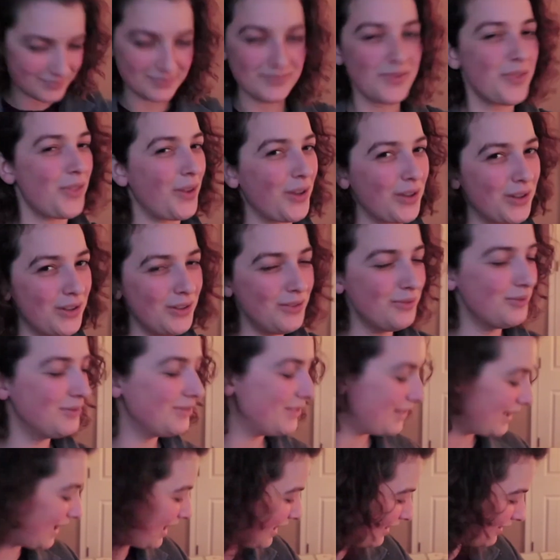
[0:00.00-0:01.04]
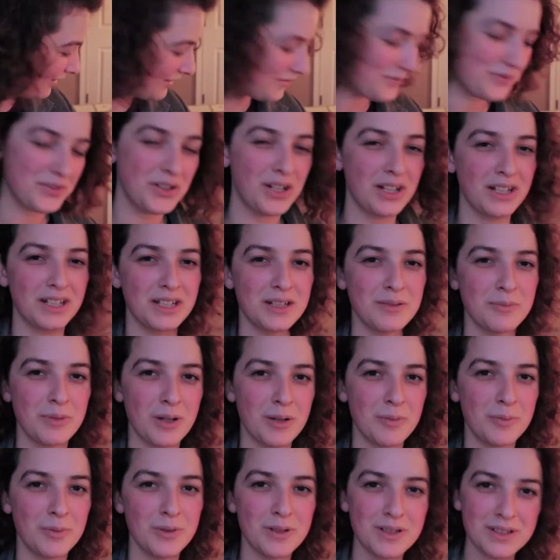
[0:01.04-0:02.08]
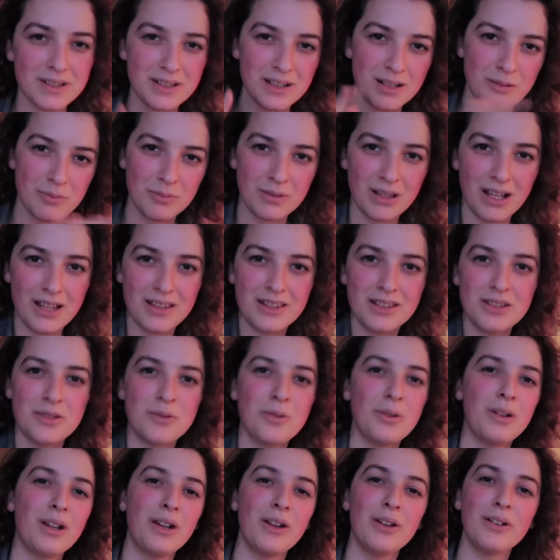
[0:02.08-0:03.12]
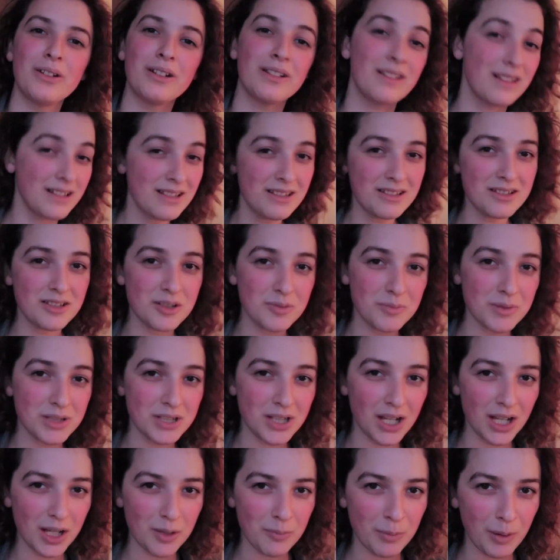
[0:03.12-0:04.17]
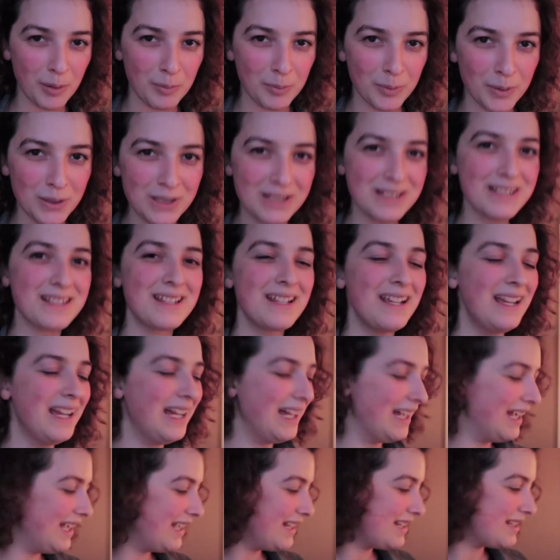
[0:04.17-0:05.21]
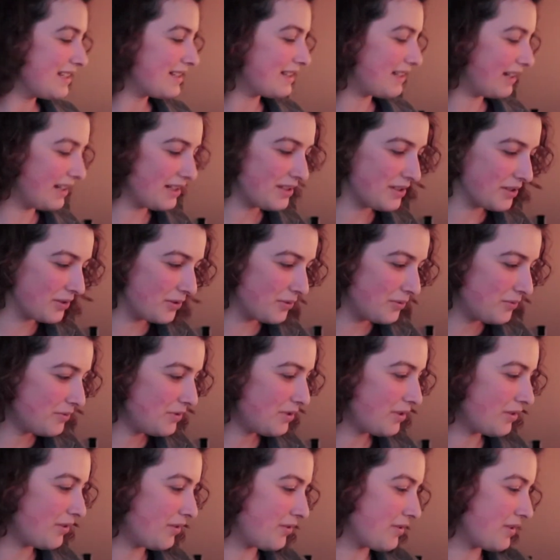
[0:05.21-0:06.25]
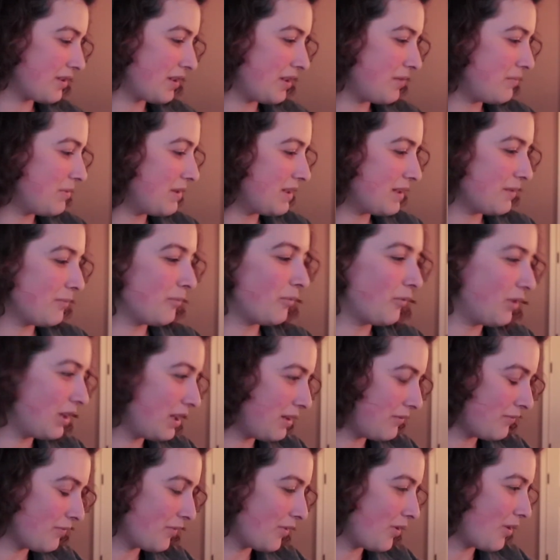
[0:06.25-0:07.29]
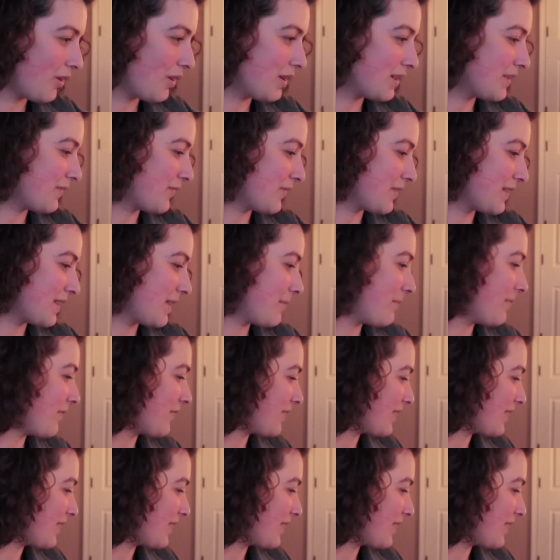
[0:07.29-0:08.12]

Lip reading: thank you. I love talking about books, and I'm glad that you are here to listen to me talk about books. Stay tuned. There's going to be some reading vlogs for some of